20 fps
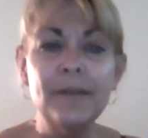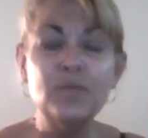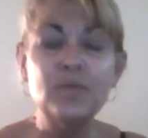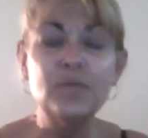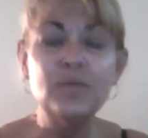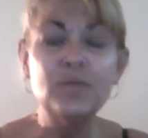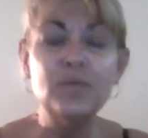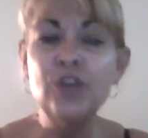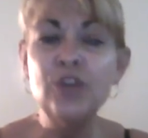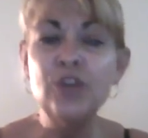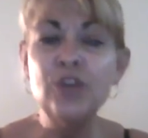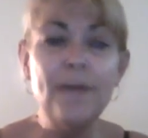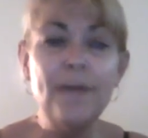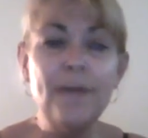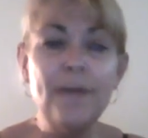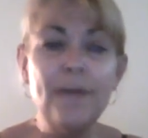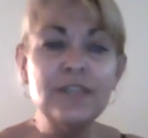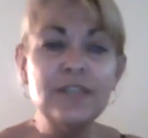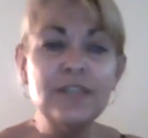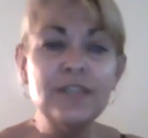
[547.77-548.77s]
will not
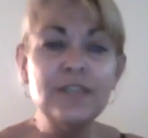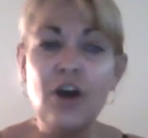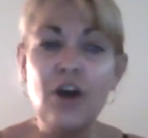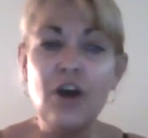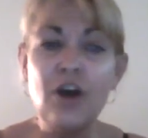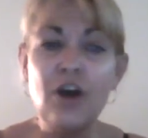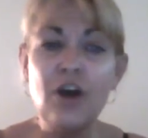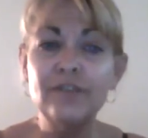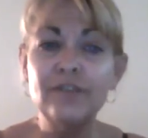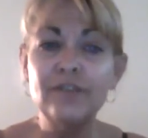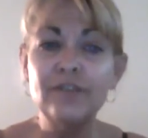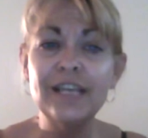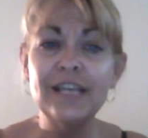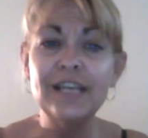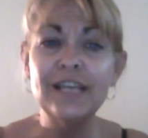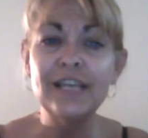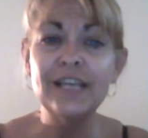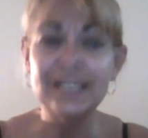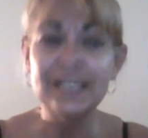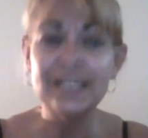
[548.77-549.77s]
be solved
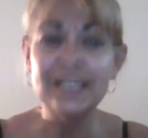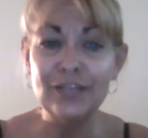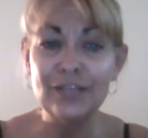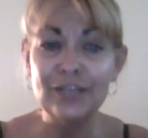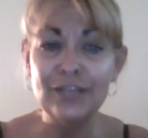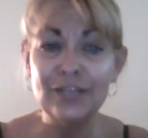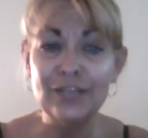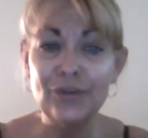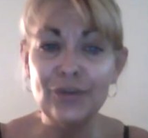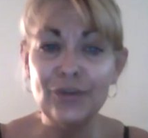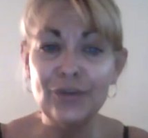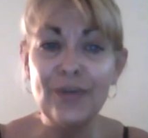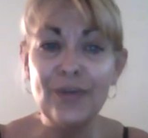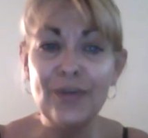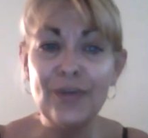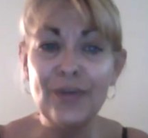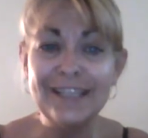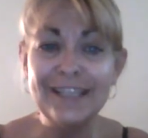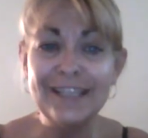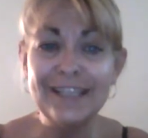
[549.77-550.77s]
until you're
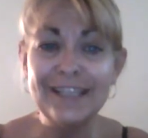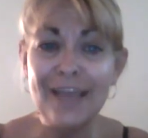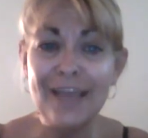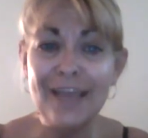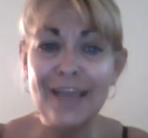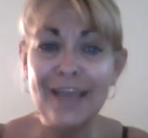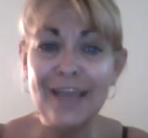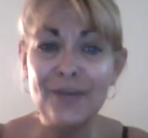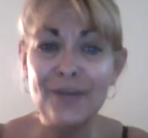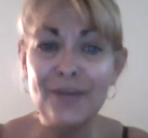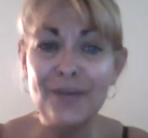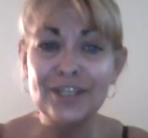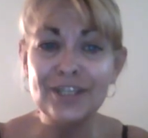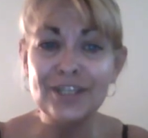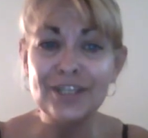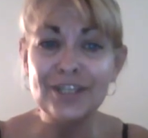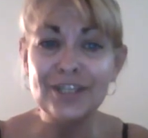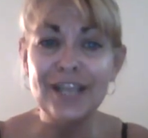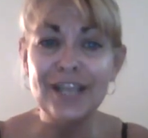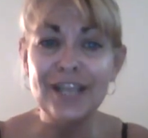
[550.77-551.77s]
granted that
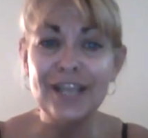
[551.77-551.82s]
wish.